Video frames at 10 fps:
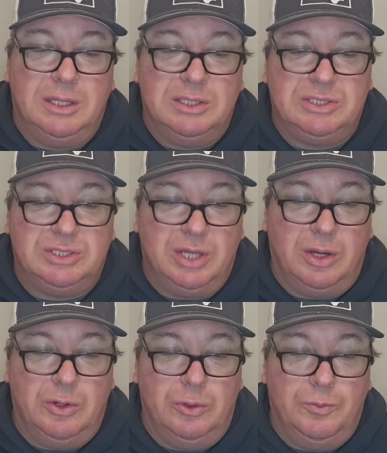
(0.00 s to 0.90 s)

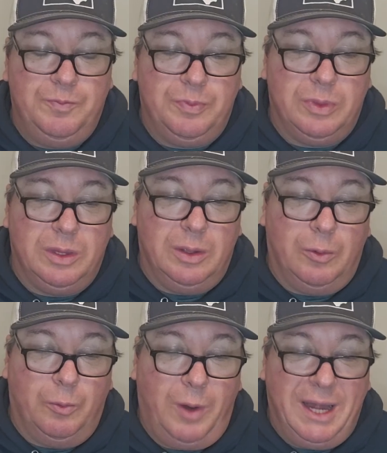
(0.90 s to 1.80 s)
So
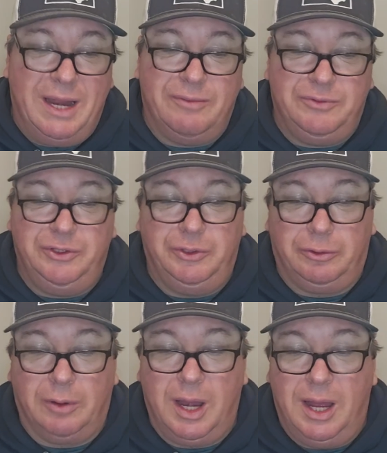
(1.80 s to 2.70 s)
right after you
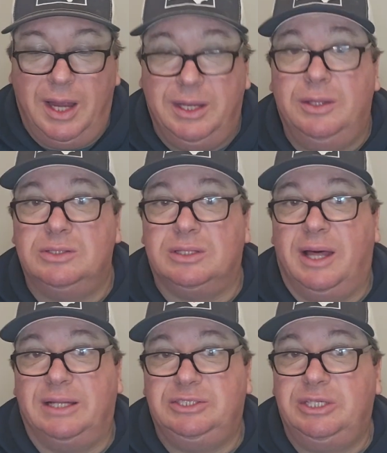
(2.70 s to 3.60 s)
grind and there's a
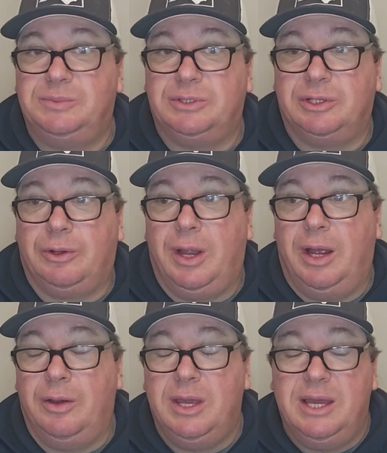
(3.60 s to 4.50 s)
lot of chips on the
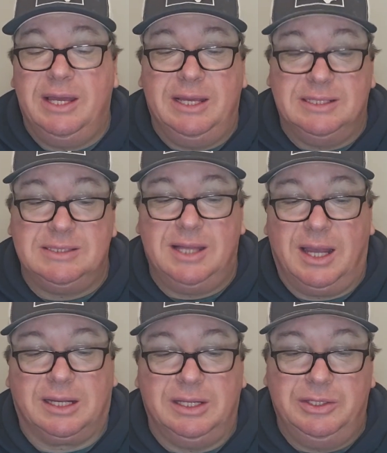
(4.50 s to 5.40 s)
ground, it's
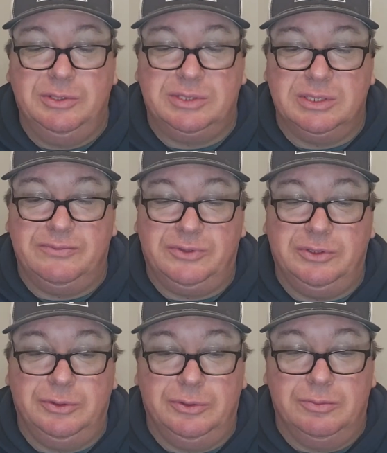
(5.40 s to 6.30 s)
not conducive
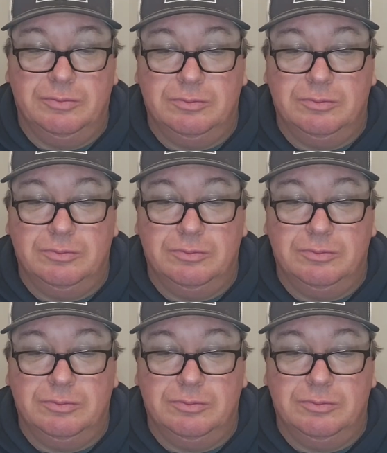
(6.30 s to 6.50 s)
to